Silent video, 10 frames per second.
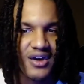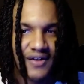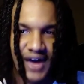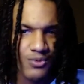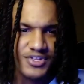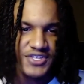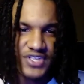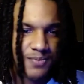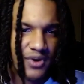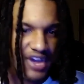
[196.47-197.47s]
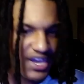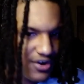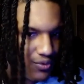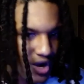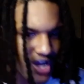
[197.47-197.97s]
I wouldn't sleep on
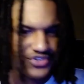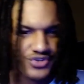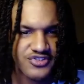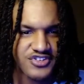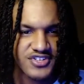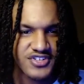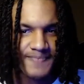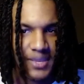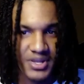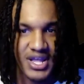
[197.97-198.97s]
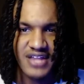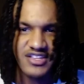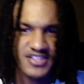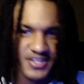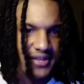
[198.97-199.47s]
Aaron Rodgers. But
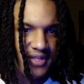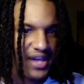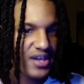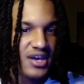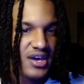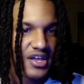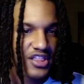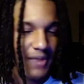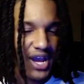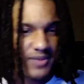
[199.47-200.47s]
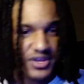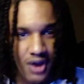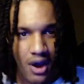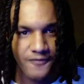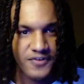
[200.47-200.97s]
honestly, like the Miami
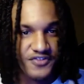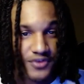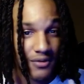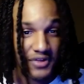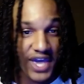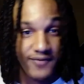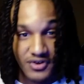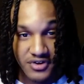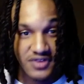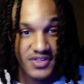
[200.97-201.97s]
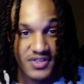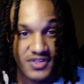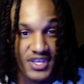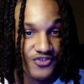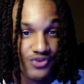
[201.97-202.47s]
Dolphins, they're going to have a good
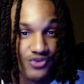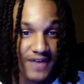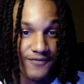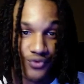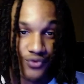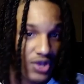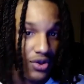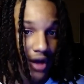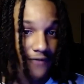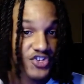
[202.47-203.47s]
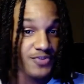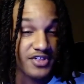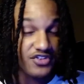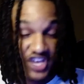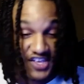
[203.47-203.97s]
defense. They're going to have a great offense, but the
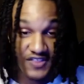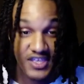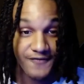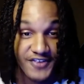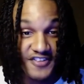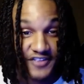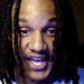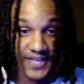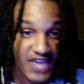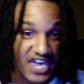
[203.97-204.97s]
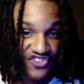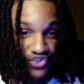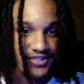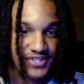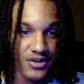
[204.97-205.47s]
Jets defense is like that
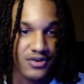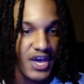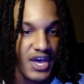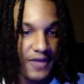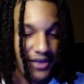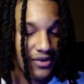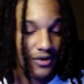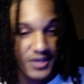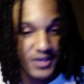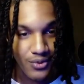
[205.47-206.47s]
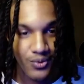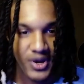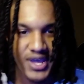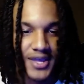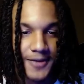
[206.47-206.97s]
too. So that could go either
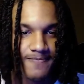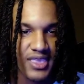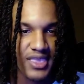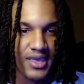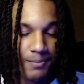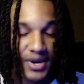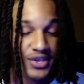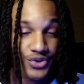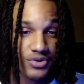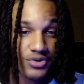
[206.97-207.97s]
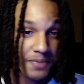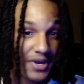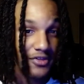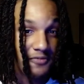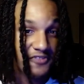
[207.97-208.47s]
way. But you compare
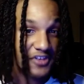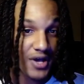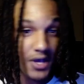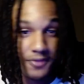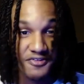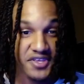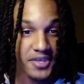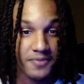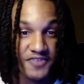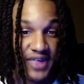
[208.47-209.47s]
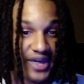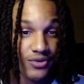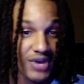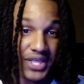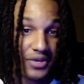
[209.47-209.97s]
them to the other teams, it's like you
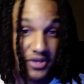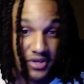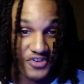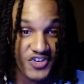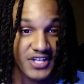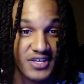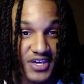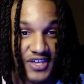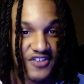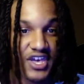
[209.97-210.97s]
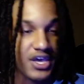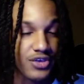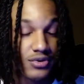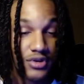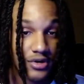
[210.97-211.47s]
got a good shot against, you
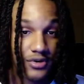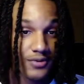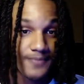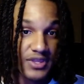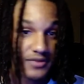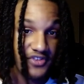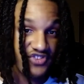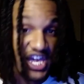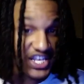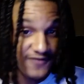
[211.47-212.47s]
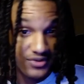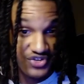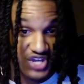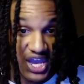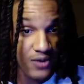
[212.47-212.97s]
know, the Jacksonville
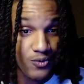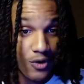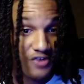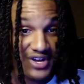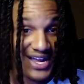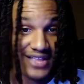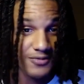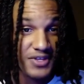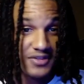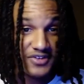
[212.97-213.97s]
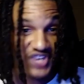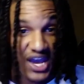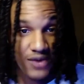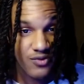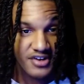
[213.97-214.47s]
Jaguars, like I don't think the
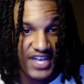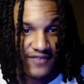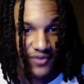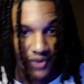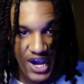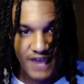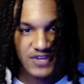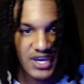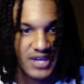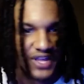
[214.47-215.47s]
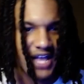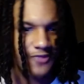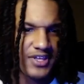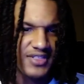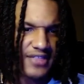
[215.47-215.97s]
Jaguars have arrived yet. Like I
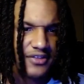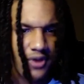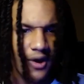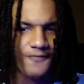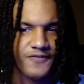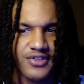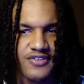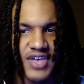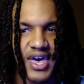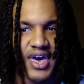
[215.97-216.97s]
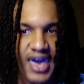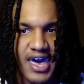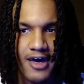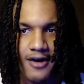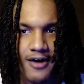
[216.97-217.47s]
think that the Dolphins
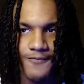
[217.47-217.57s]
have